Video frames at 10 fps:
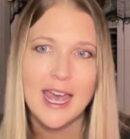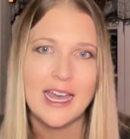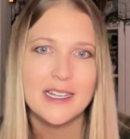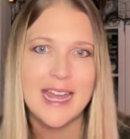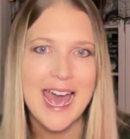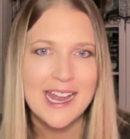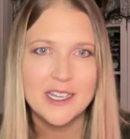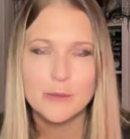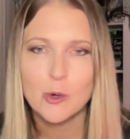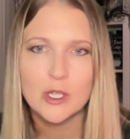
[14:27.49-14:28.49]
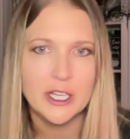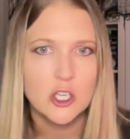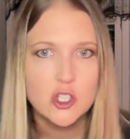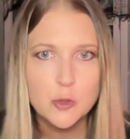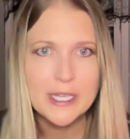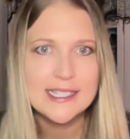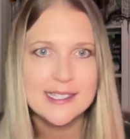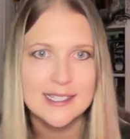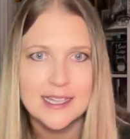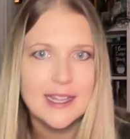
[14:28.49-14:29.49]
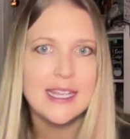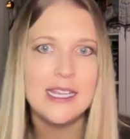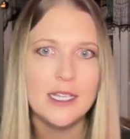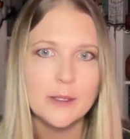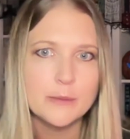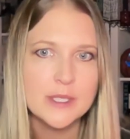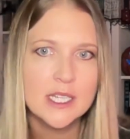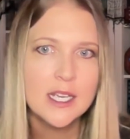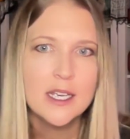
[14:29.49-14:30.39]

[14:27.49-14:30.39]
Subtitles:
and add in more like twists and themes